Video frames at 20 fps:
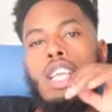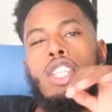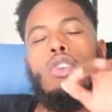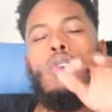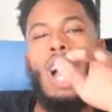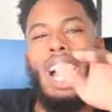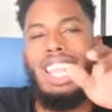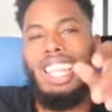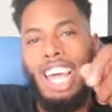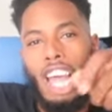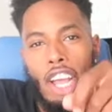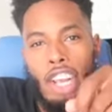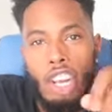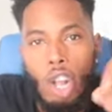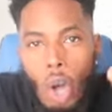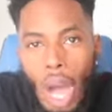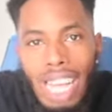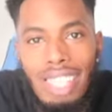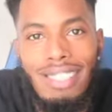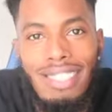You gotta let her
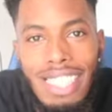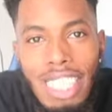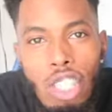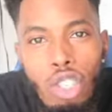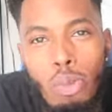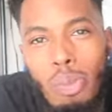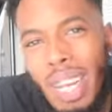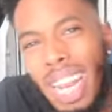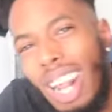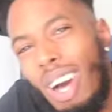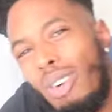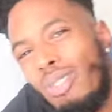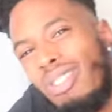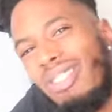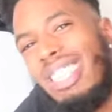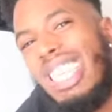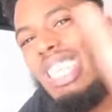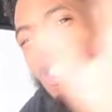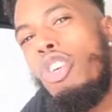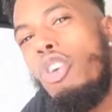know I see you, but I don't
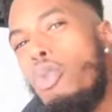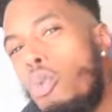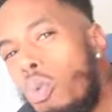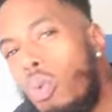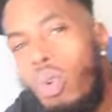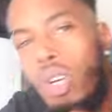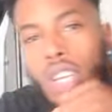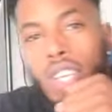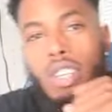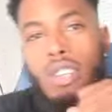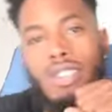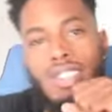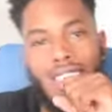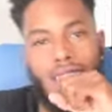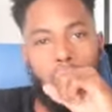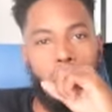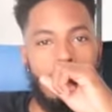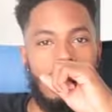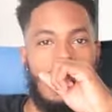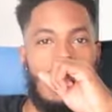see you. You
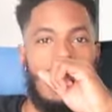see what I'm